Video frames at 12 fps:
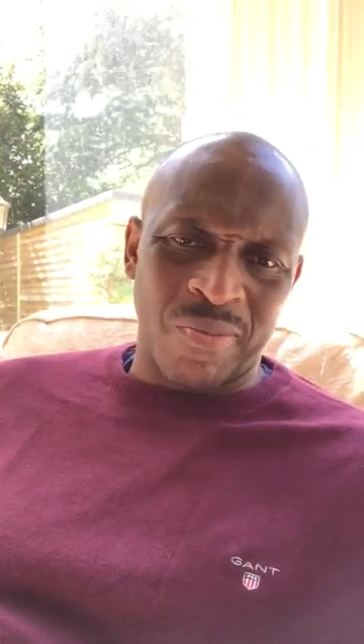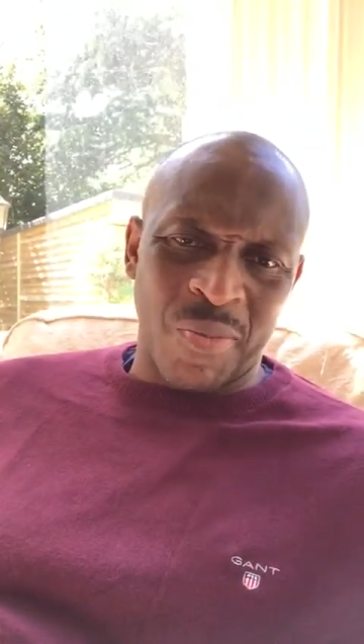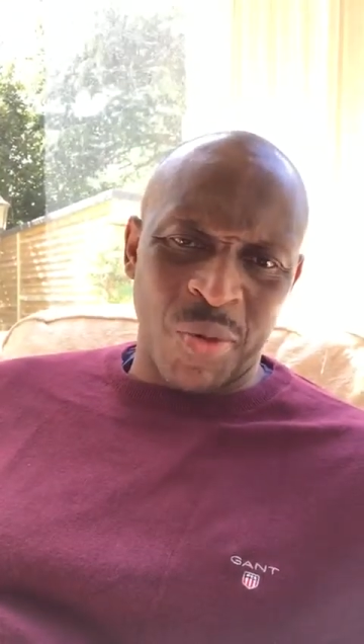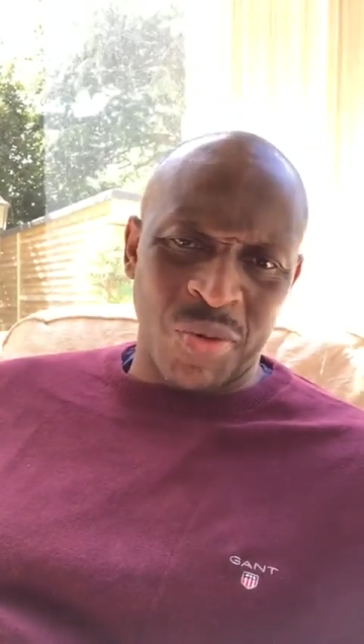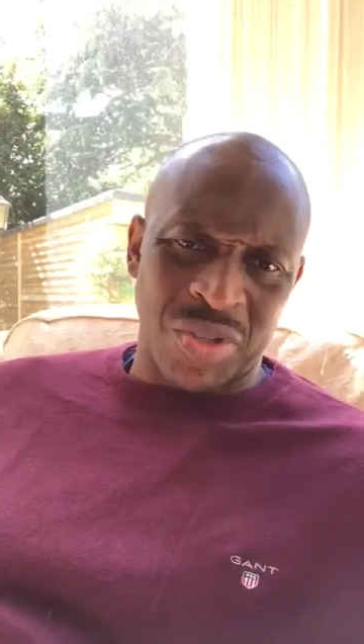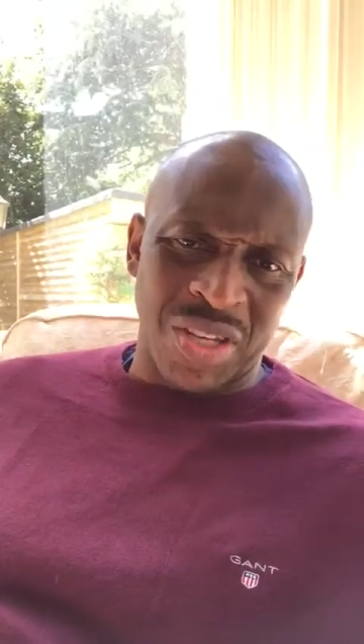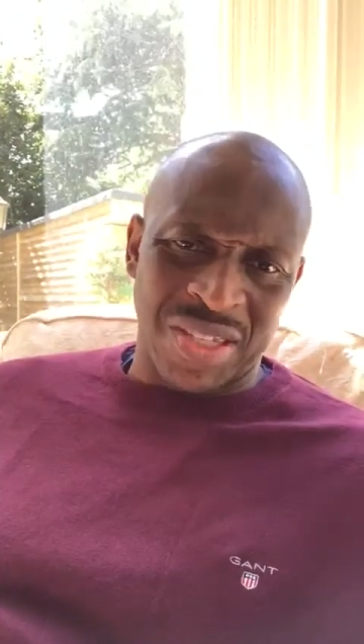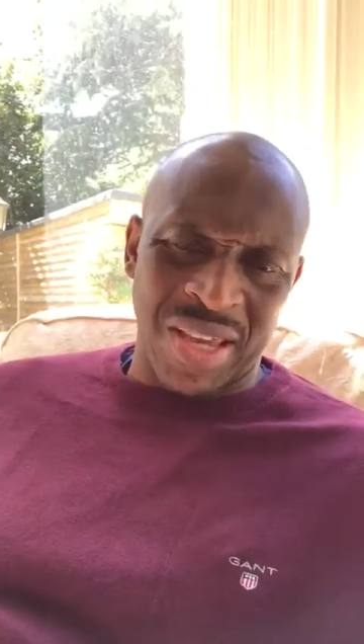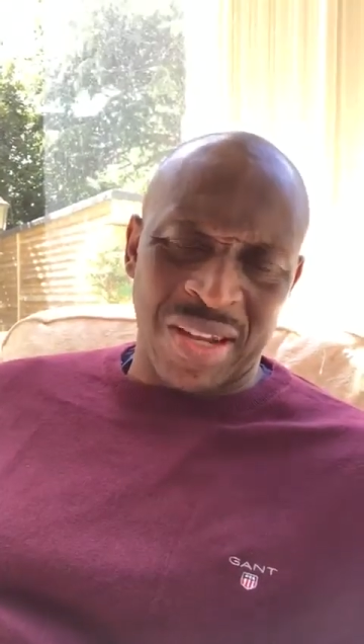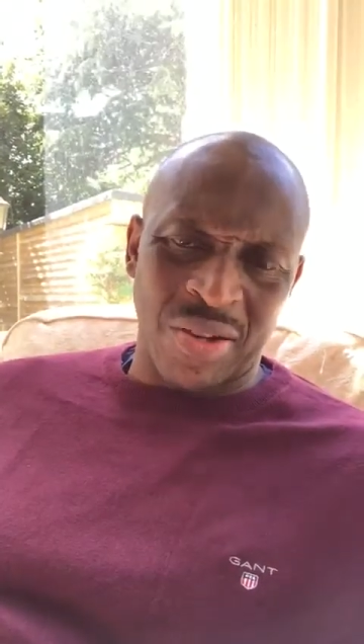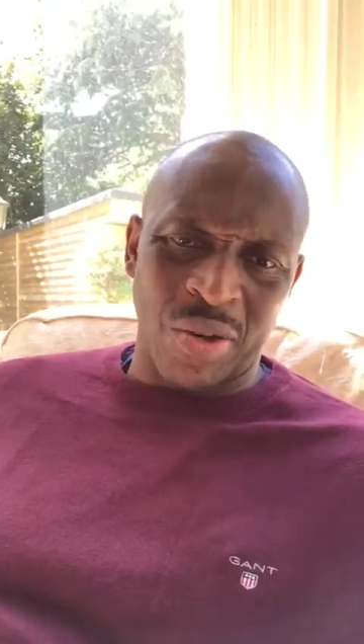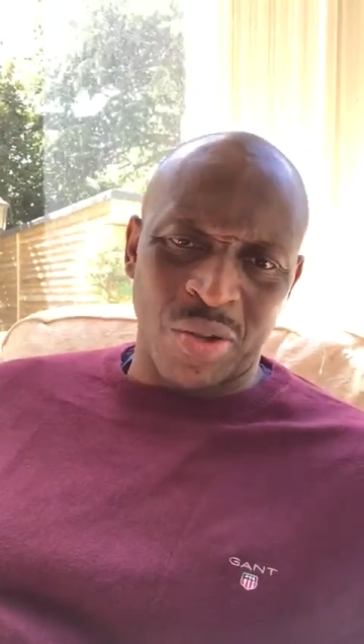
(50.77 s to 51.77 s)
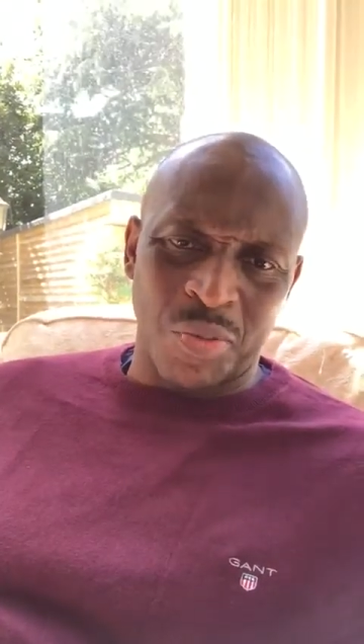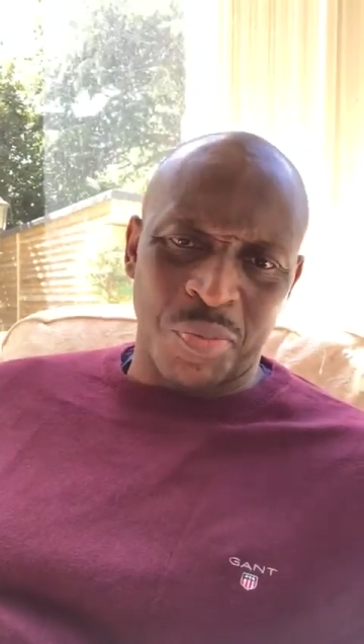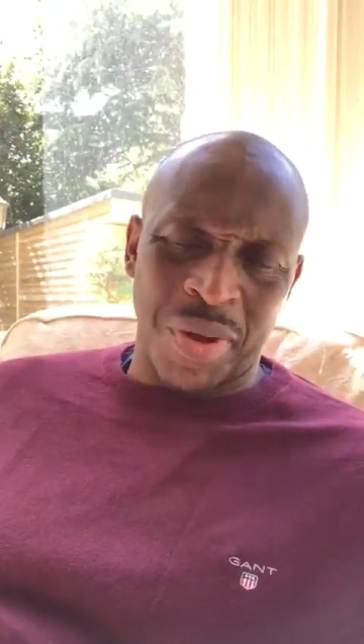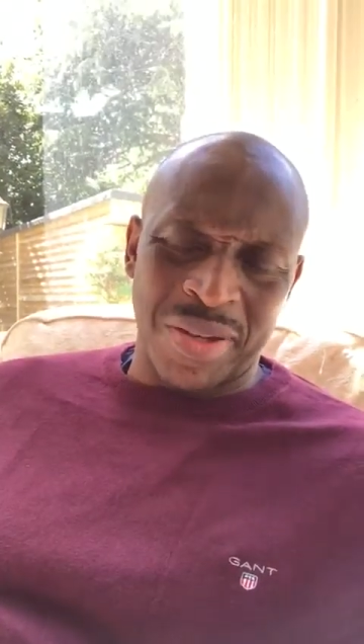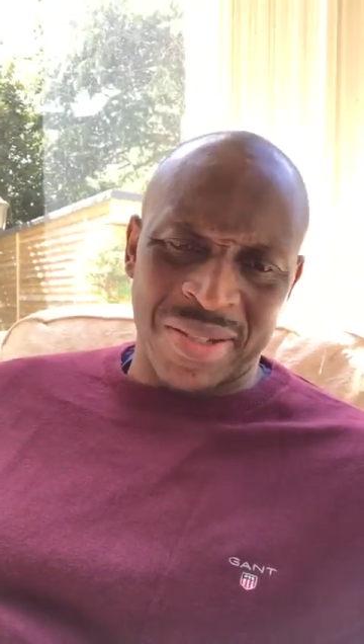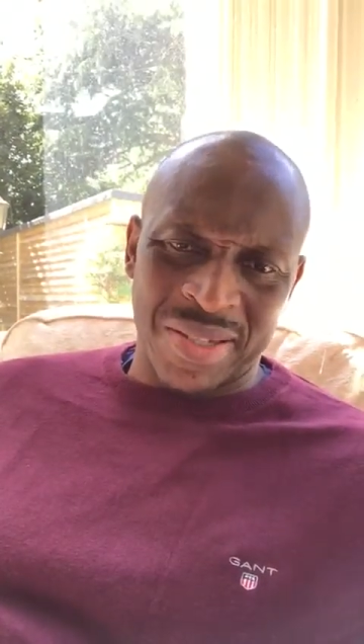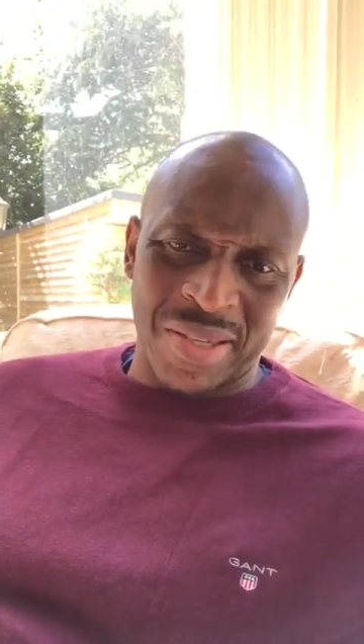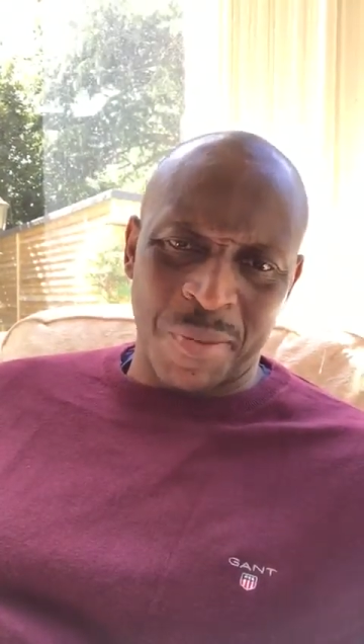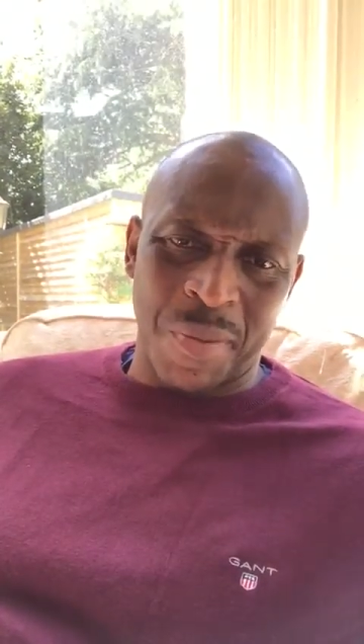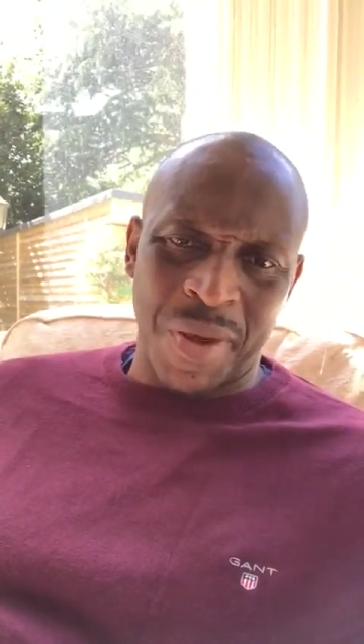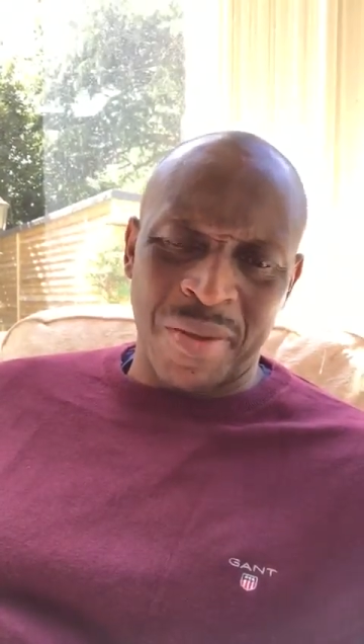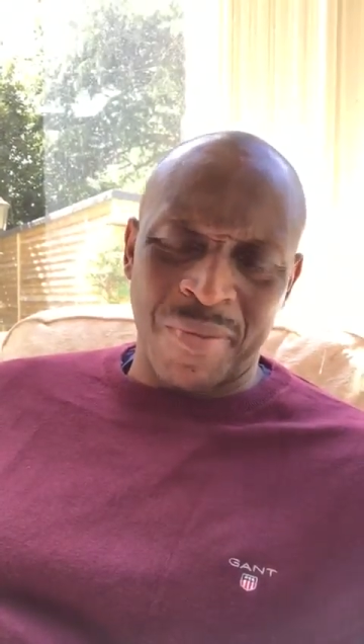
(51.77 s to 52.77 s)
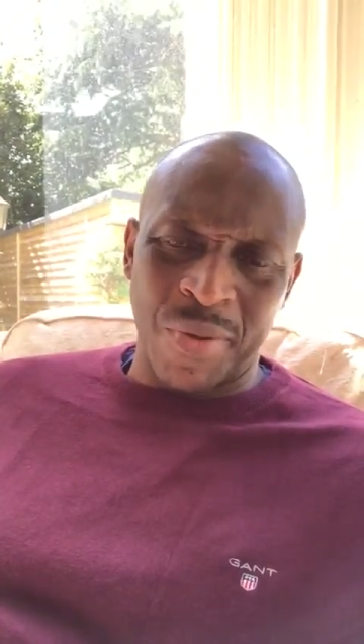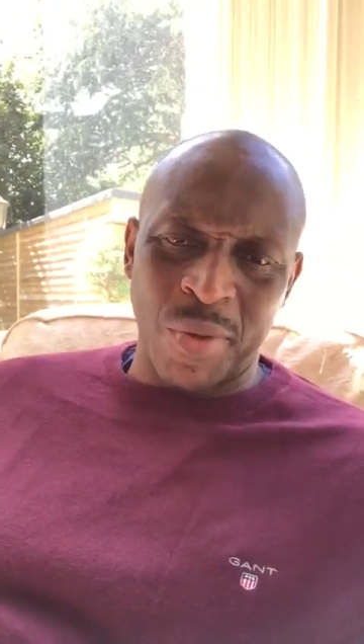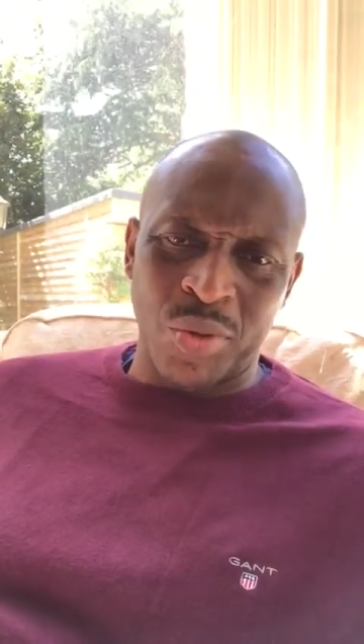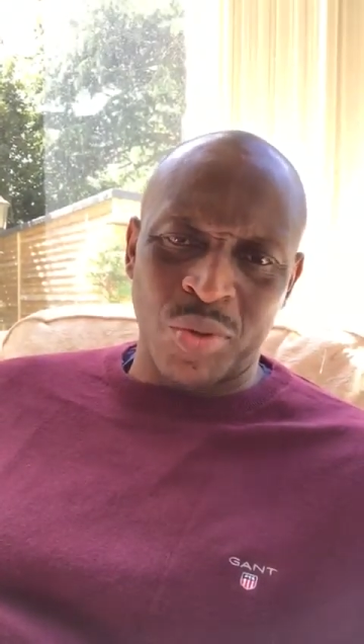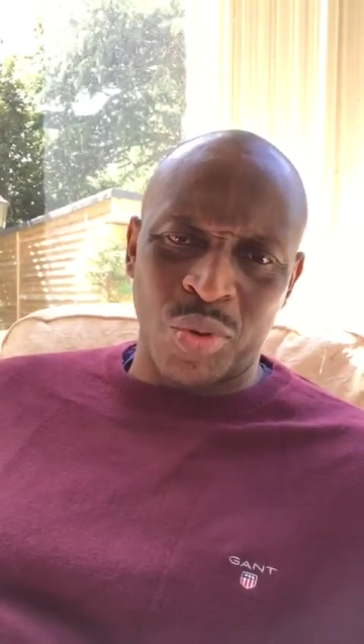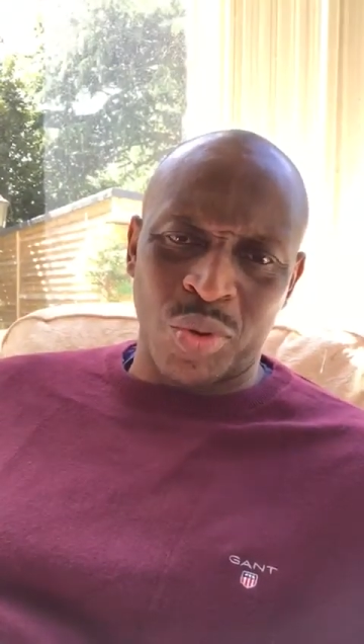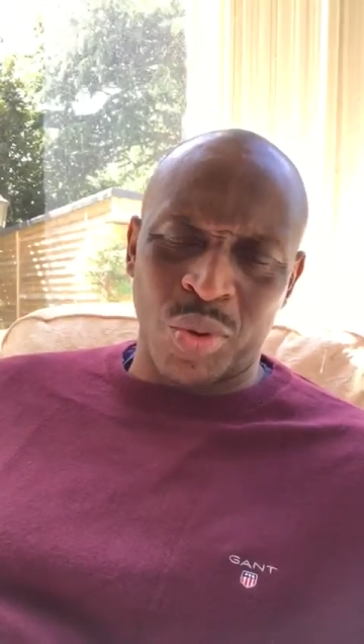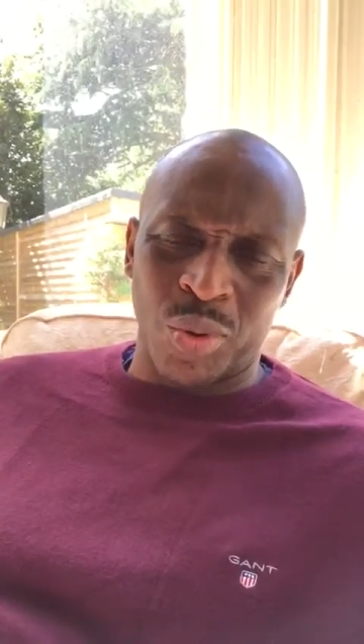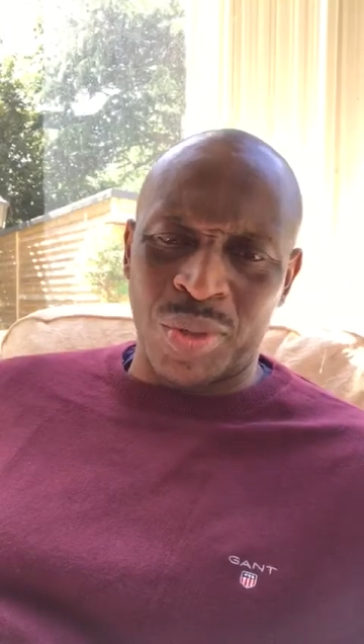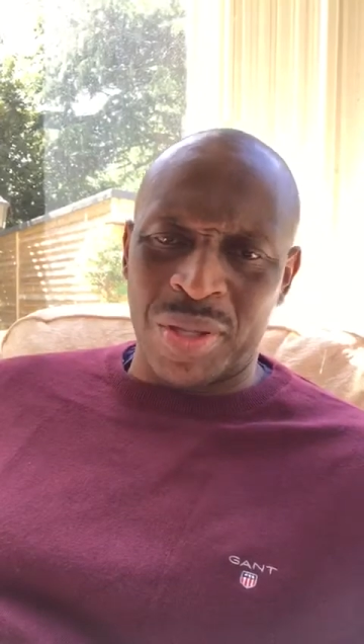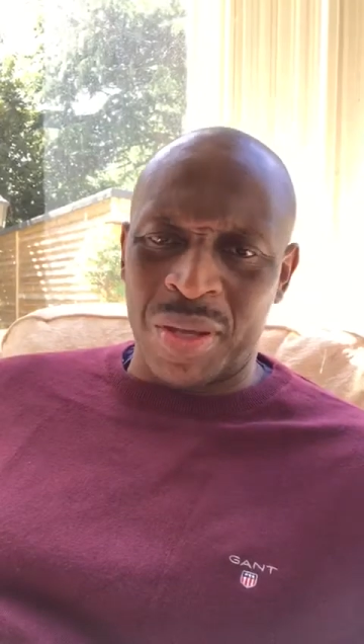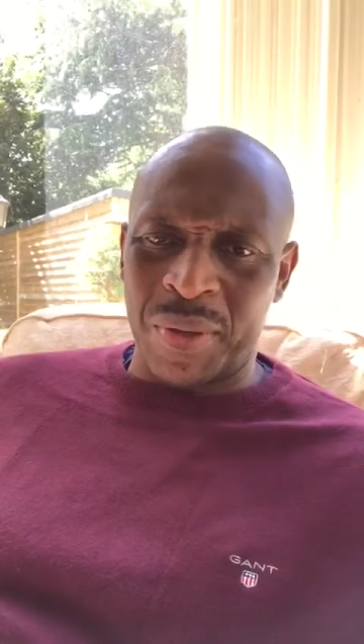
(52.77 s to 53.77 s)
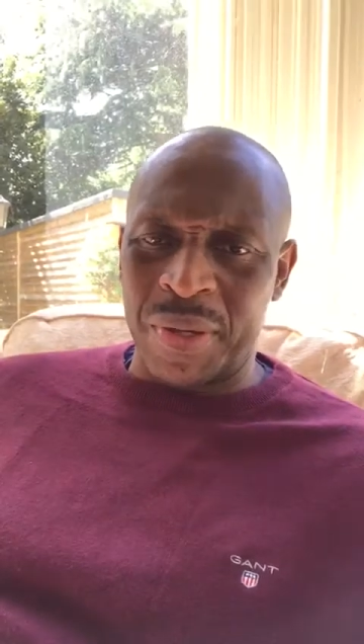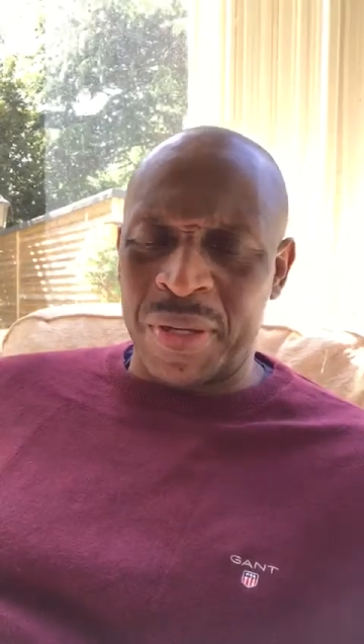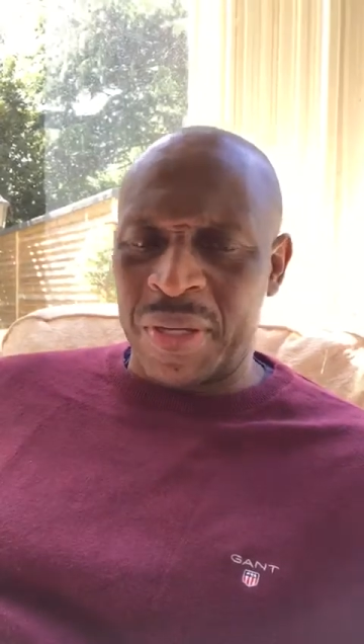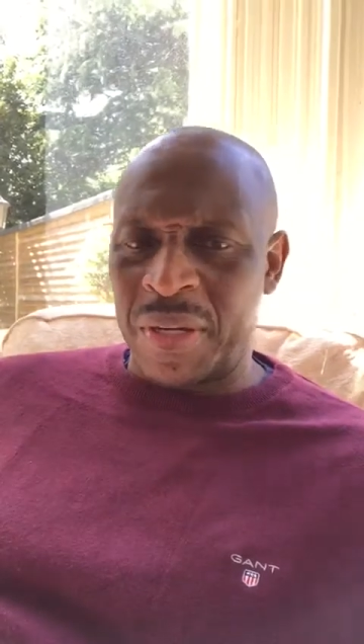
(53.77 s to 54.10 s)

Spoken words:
those decided not to participate, those who thought they